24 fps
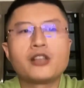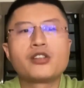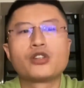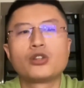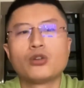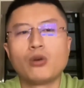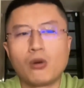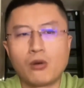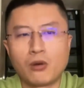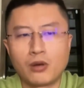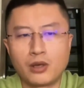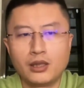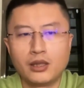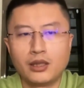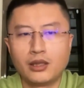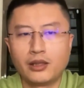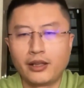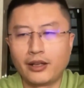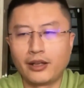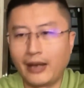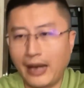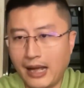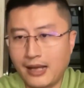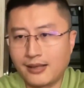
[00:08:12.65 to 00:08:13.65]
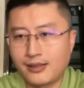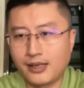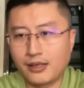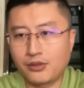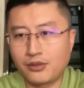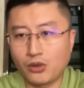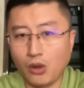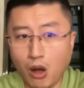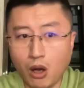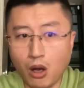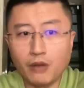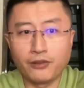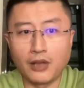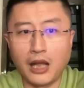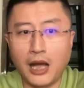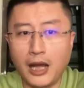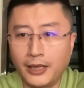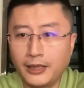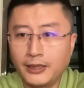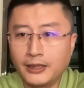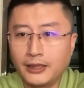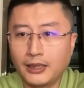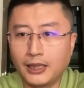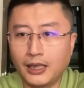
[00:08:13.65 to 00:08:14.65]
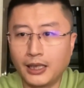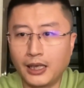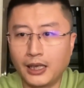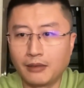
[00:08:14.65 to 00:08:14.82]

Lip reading: store their assets offline,